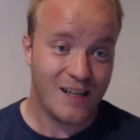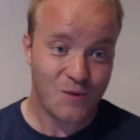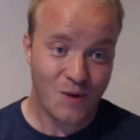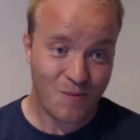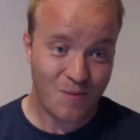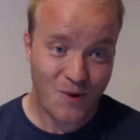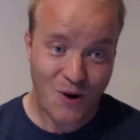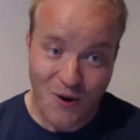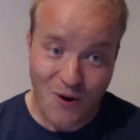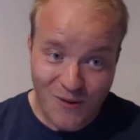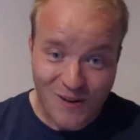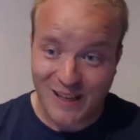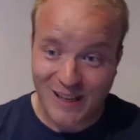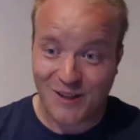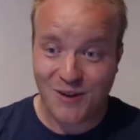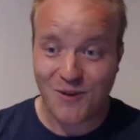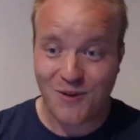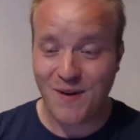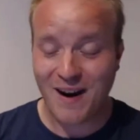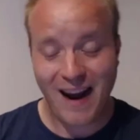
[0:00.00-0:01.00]
what I'm currently
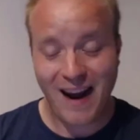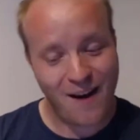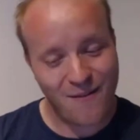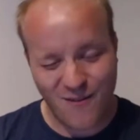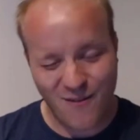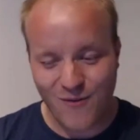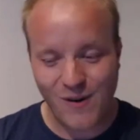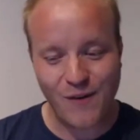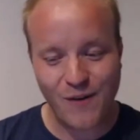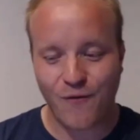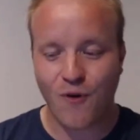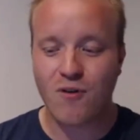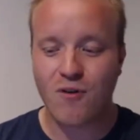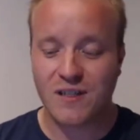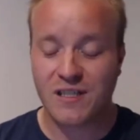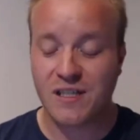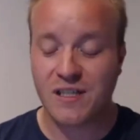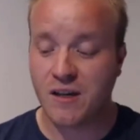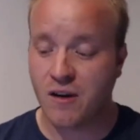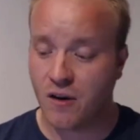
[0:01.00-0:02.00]
doing and really
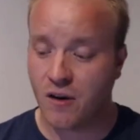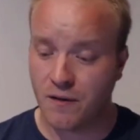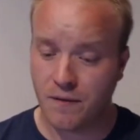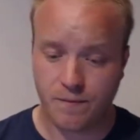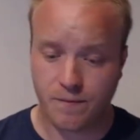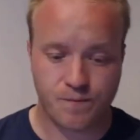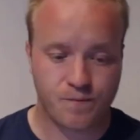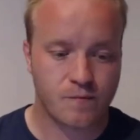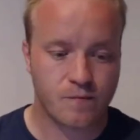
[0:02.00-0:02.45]
focusing on.